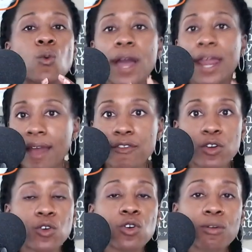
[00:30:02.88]

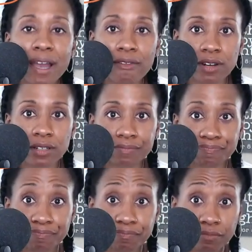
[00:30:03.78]
whatever, whomever
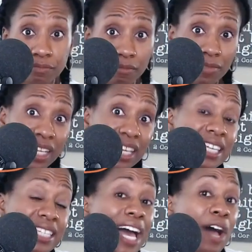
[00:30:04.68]

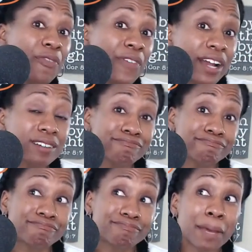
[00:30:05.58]
is out
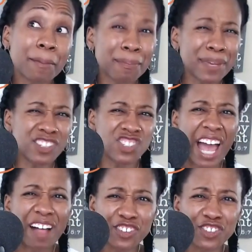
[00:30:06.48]
there that might be
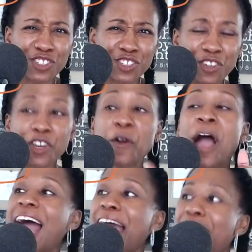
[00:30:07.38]
challenging to you. You
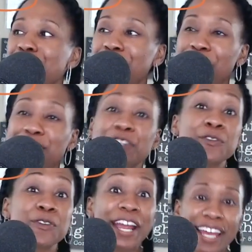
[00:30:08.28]
know, I have a,
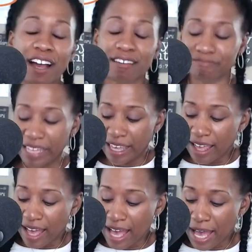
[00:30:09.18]
so right now,
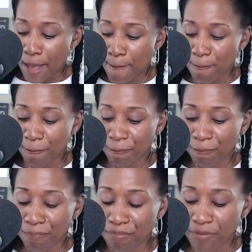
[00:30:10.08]
um,
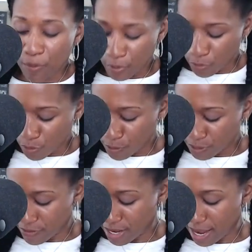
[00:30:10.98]
we're in the
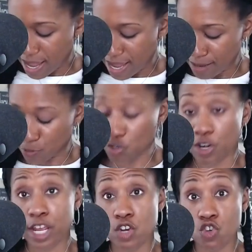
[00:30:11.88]
throes of it. I am
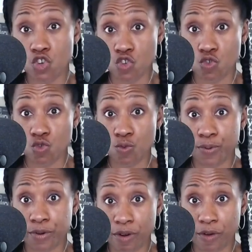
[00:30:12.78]
starting a
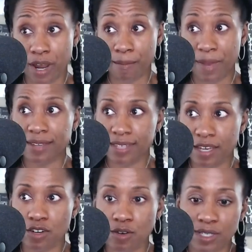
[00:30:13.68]
new program. I
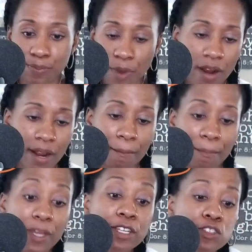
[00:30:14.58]
say new. It's part.
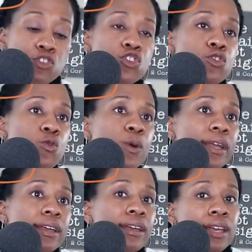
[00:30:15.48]
It's new